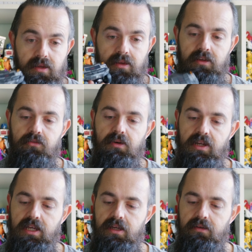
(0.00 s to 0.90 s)
This right
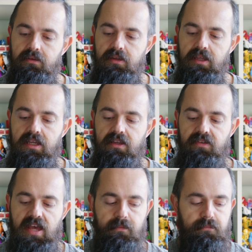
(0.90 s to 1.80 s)
here
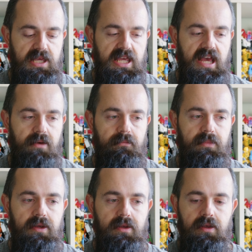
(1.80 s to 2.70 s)
is MPM
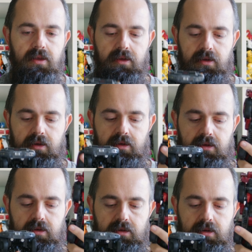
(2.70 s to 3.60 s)

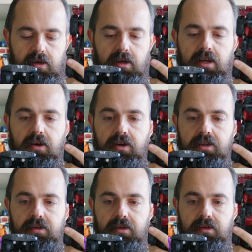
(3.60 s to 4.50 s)

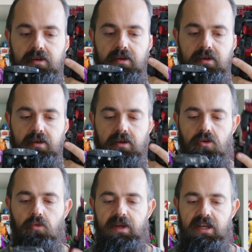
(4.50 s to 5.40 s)
Ironhide,
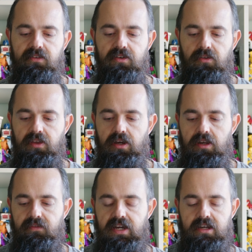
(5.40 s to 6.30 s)
albeit he's got the kind
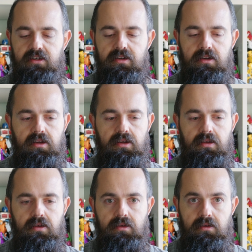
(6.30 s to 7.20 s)
of added
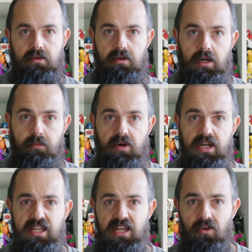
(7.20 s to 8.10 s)

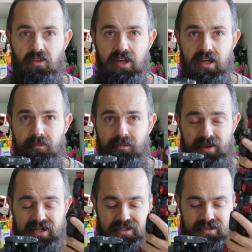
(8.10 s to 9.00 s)
upgrade kit on there,
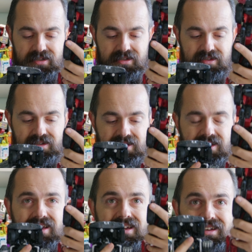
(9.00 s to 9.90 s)
but
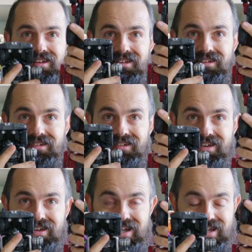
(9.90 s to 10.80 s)

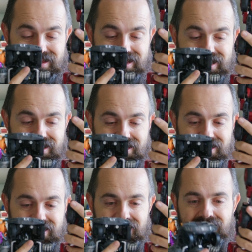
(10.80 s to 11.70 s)
look at that
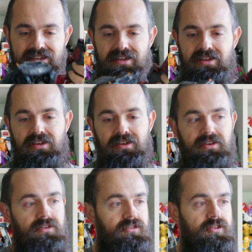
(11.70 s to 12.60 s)

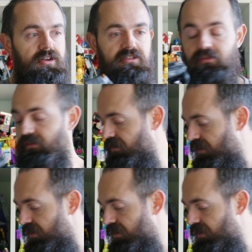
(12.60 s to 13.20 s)
size difference.